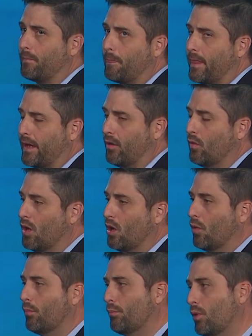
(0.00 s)
Now,
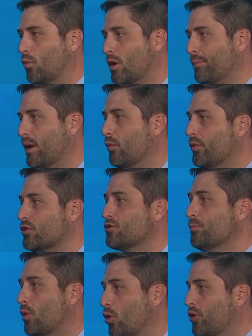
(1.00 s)
but what about when there's
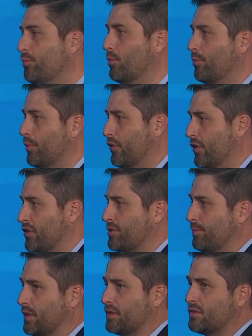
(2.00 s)
multiple
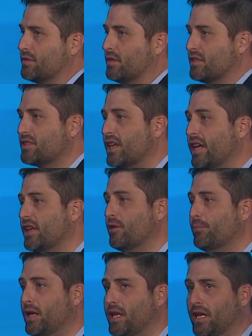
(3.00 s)
participants? Let's say in a
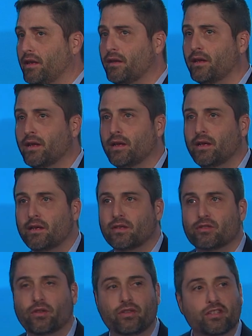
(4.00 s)
meeting.
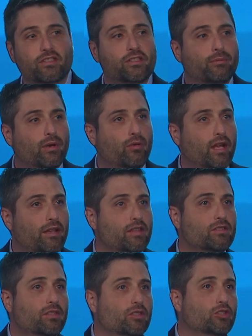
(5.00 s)
So in this demo,
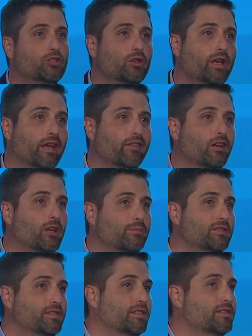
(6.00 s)
Nathan's going to show you how the Hub
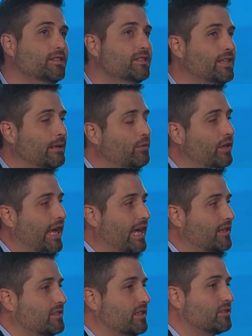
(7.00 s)
Assistant is able to
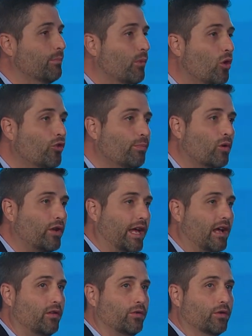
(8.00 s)
access multiple
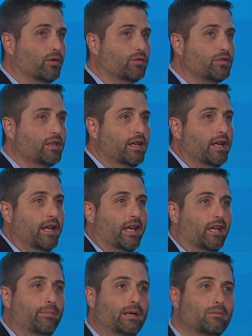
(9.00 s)
calendars
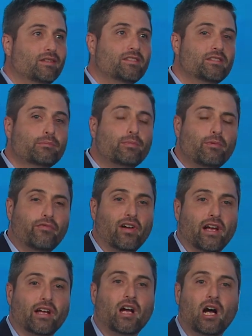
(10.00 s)
and to be able to
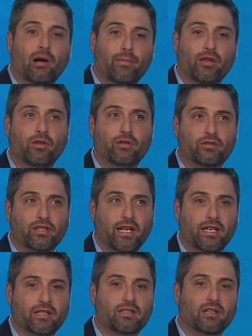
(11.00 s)
simplify a common use
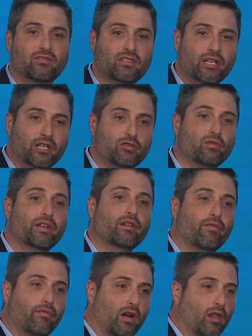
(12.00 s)
case of scheduling a
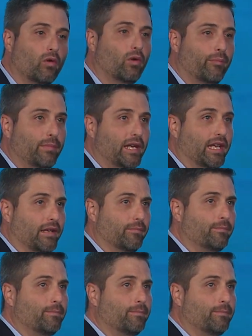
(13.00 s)
follow-up meeting.